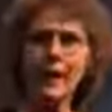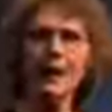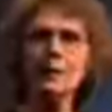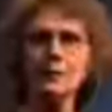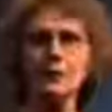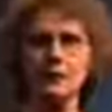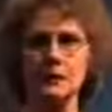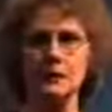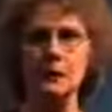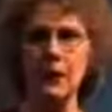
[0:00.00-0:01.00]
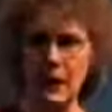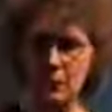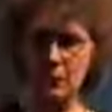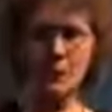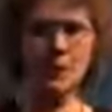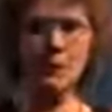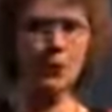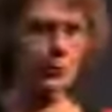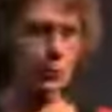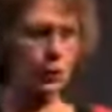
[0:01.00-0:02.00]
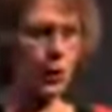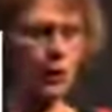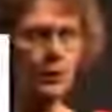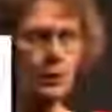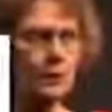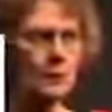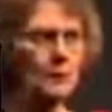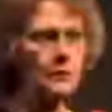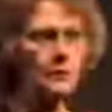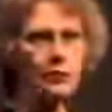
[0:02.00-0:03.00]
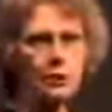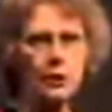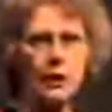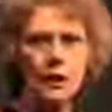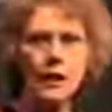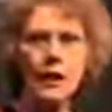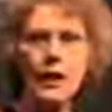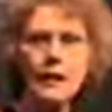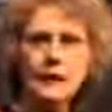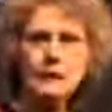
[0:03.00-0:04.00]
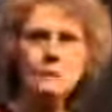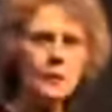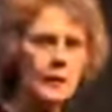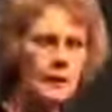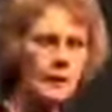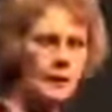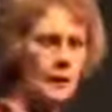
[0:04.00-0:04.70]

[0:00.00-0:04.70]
amply supplied with minerals. You're not always going to be deficient. And it's abundant